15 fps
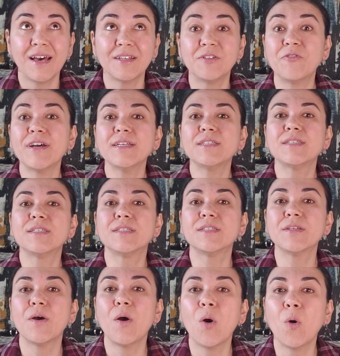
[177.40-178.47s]
There are
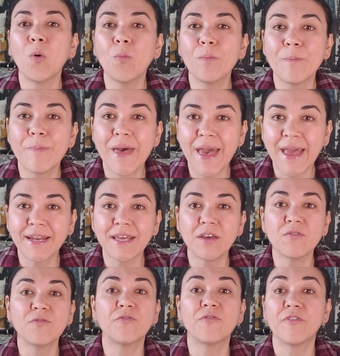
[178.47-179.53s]
so many
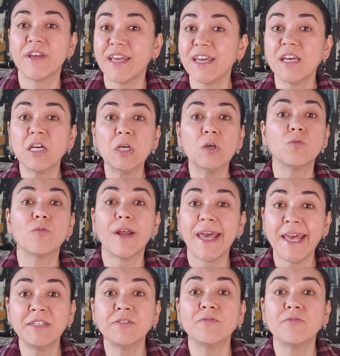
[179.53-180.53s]
free great